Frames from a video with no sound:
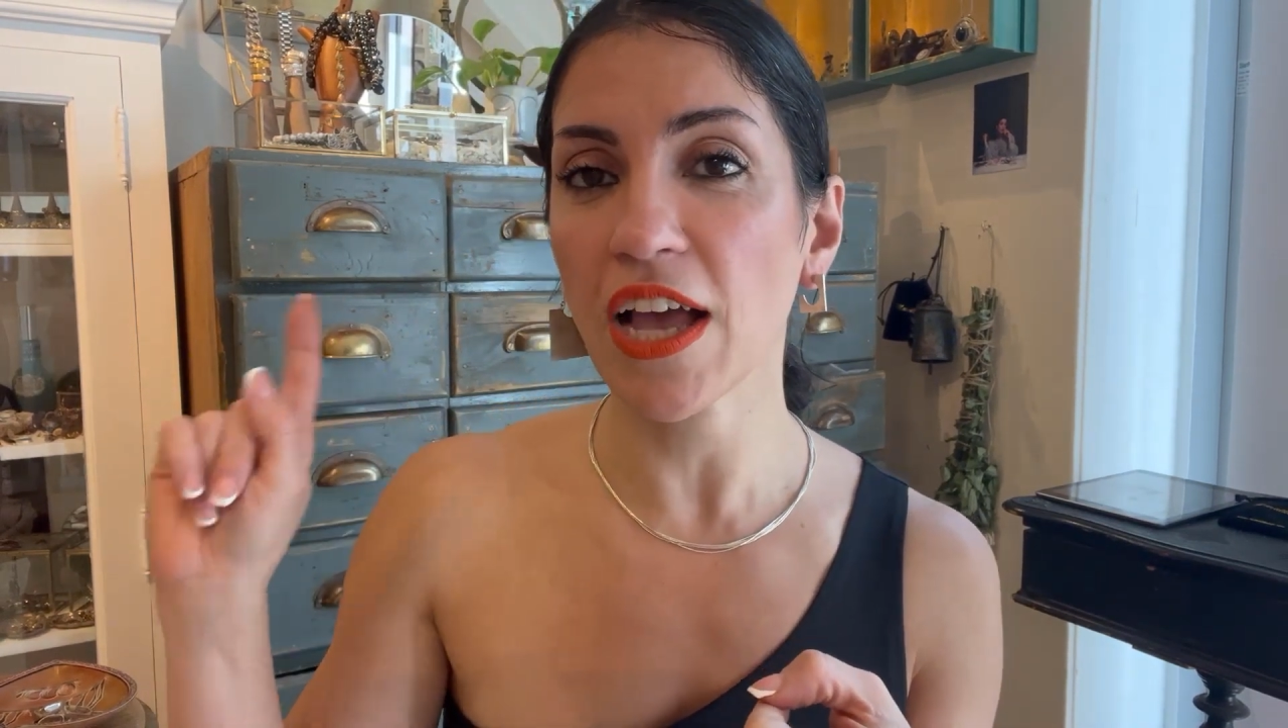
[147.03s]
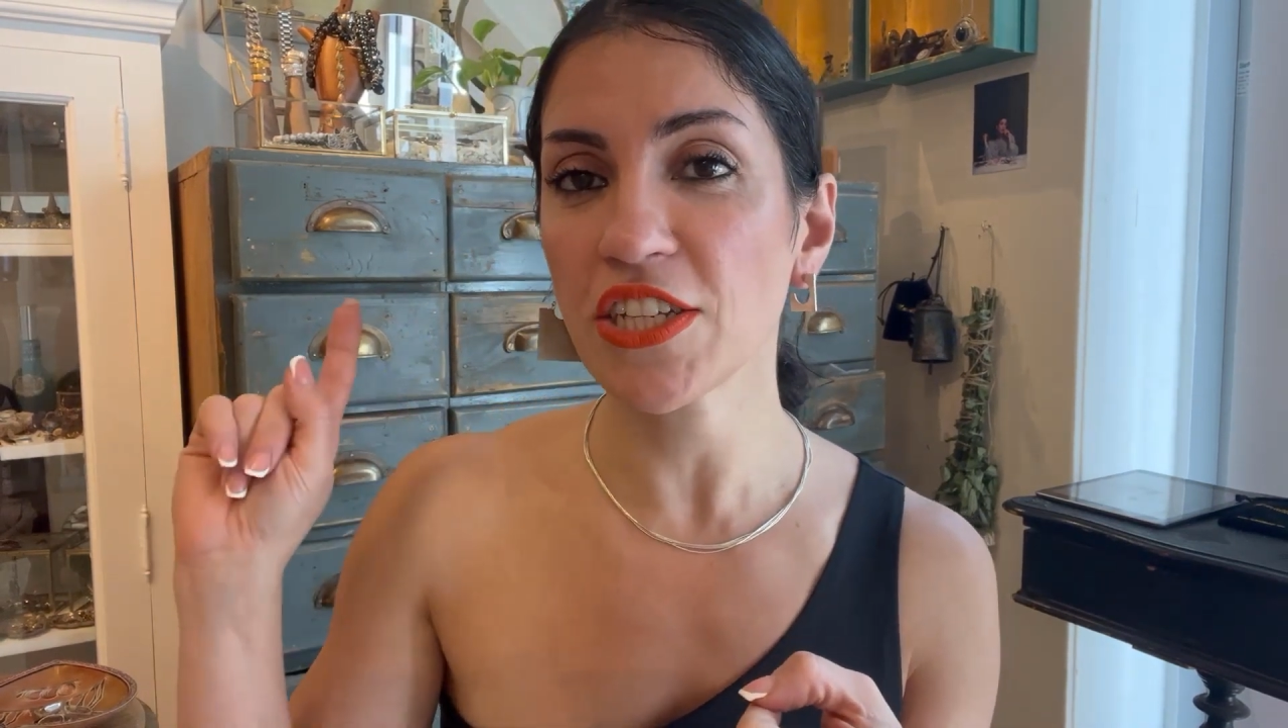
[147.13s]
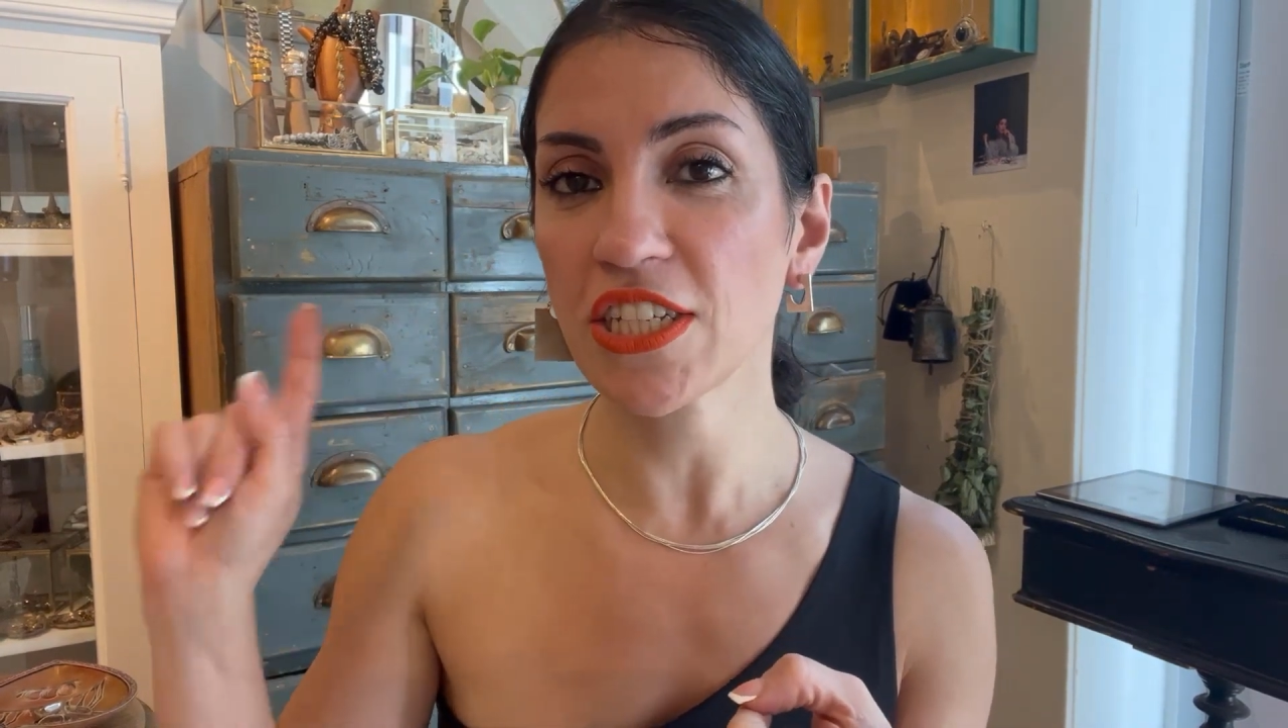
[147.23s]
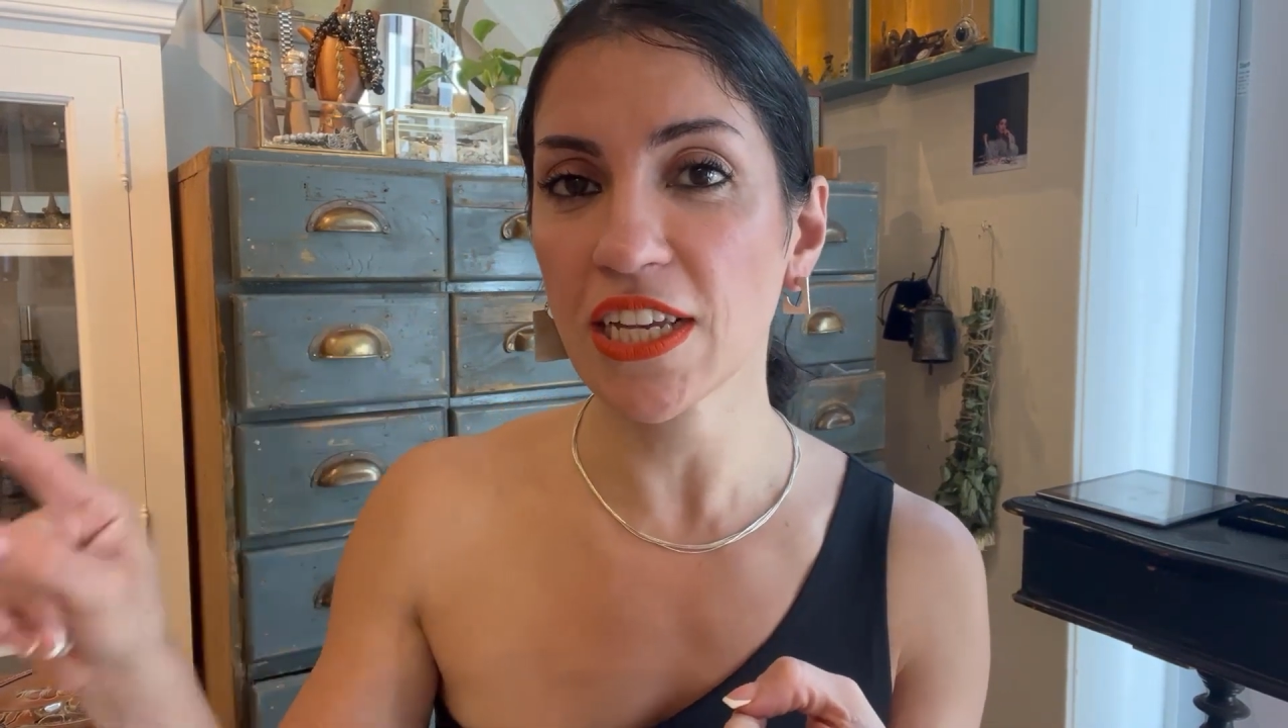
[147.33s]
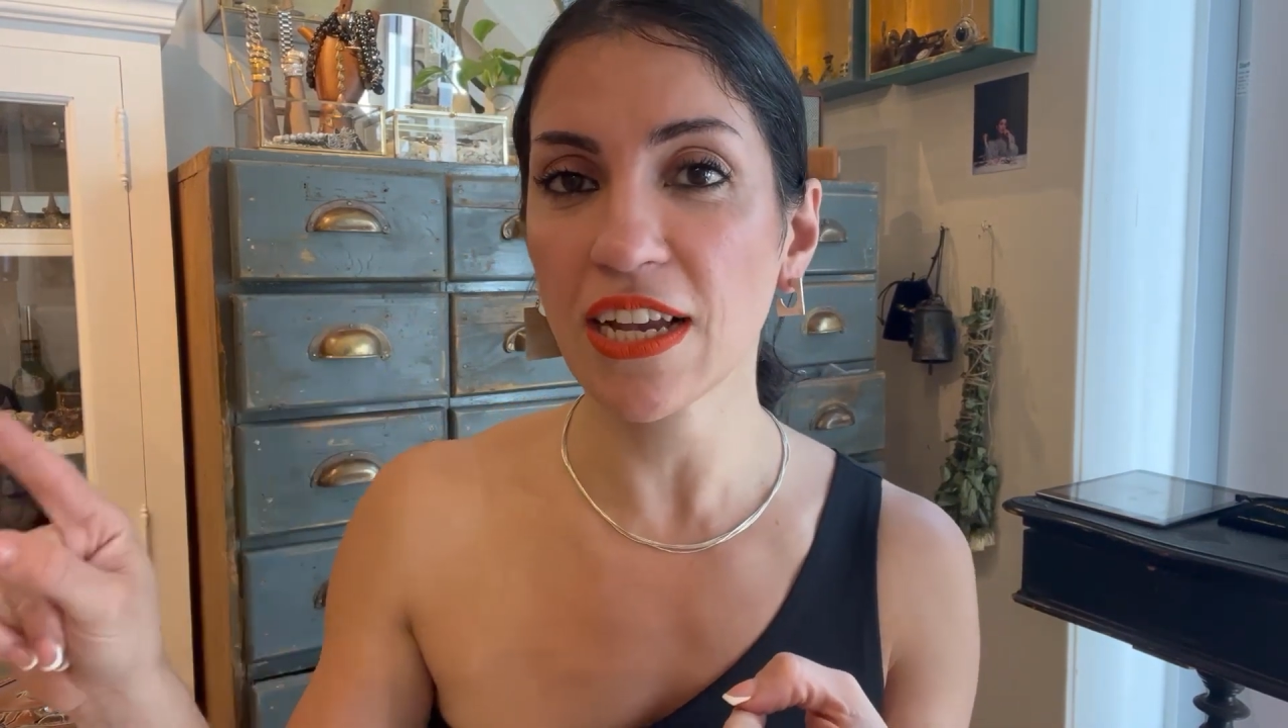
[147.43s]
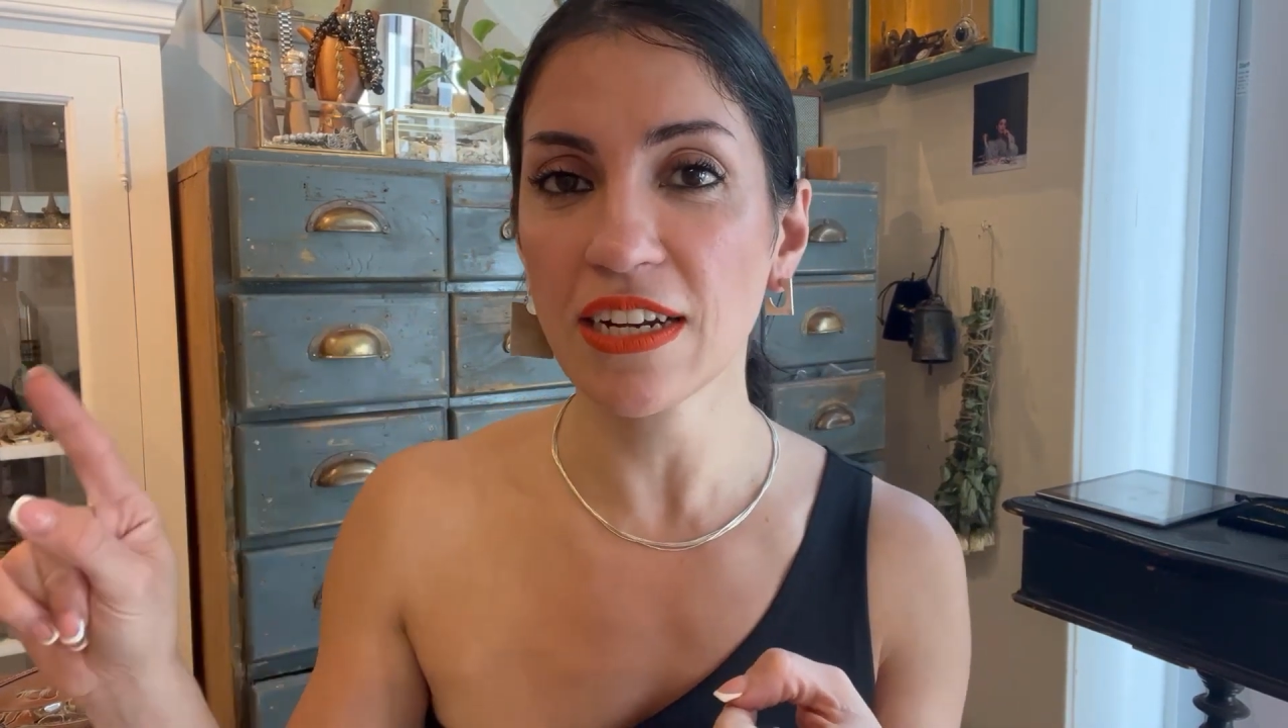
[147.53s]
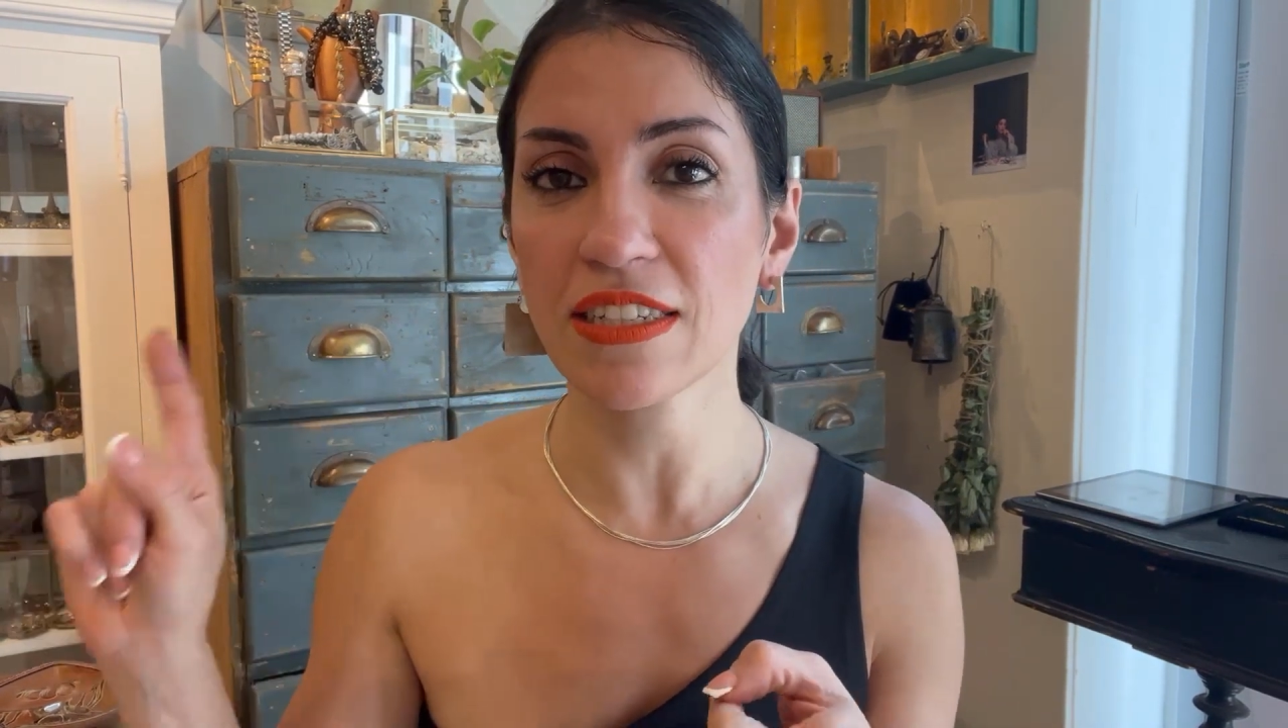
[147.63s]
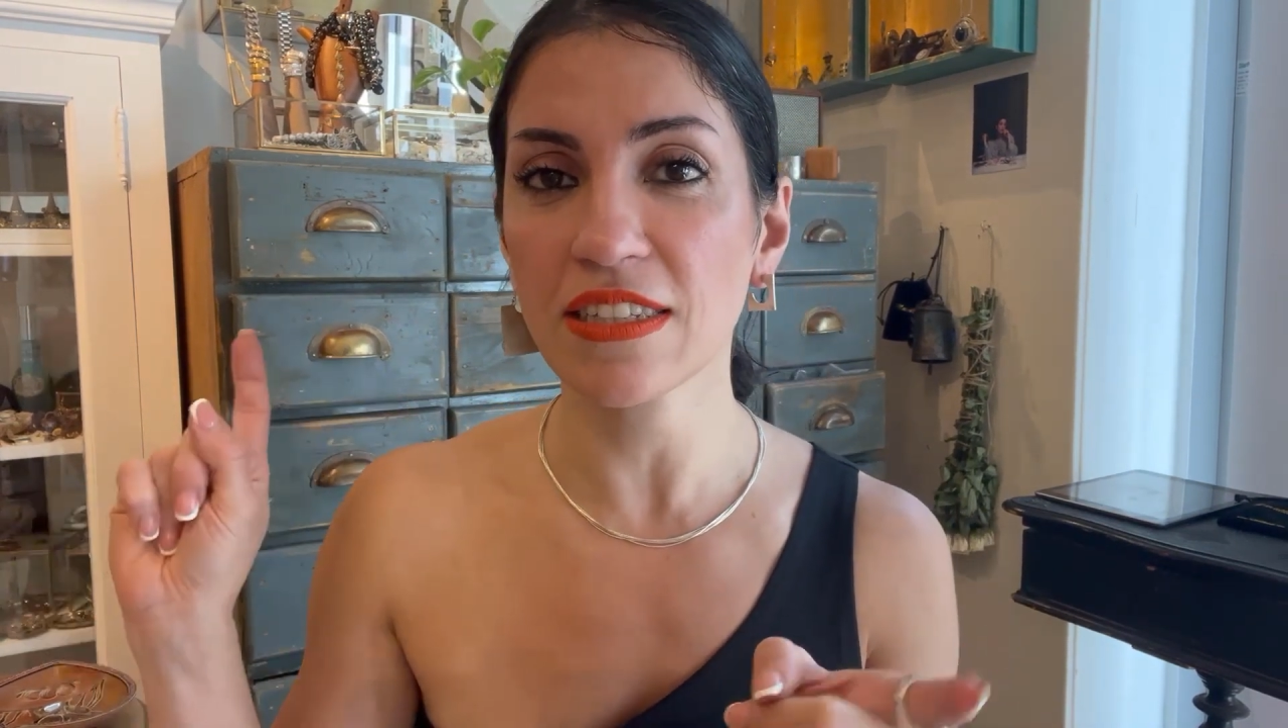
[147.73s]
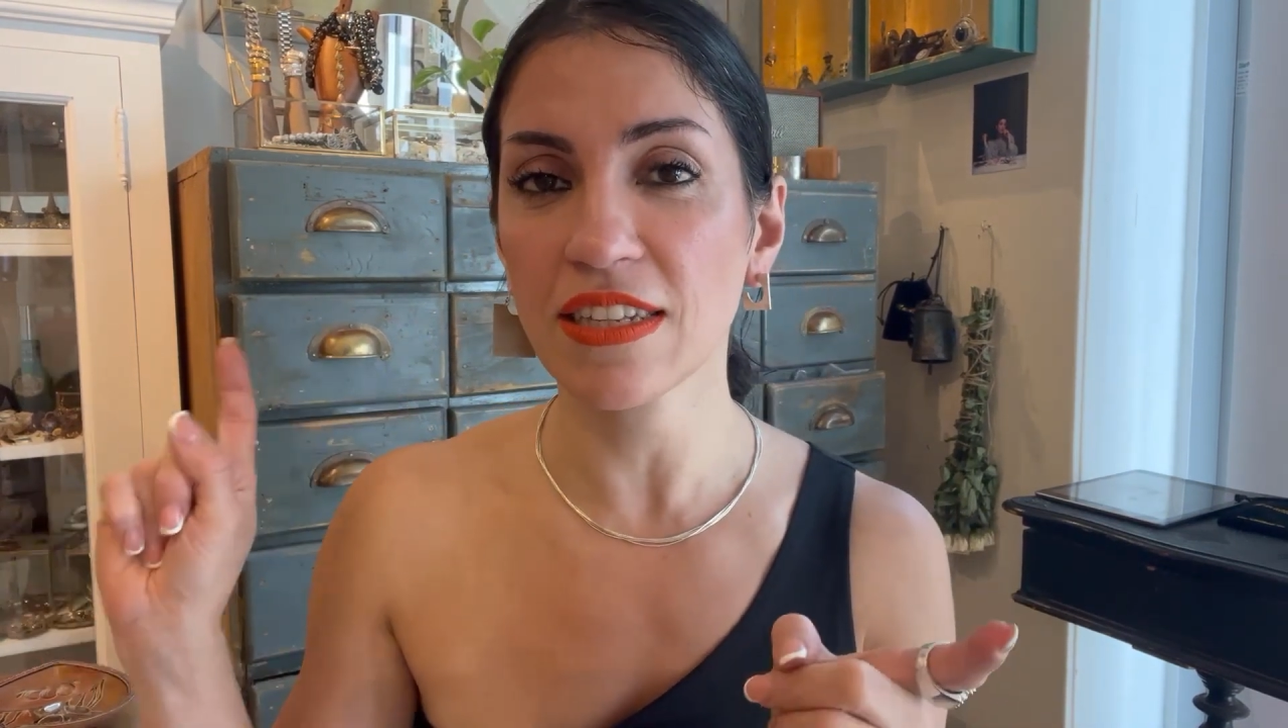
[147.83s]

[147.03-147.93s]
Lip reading: shared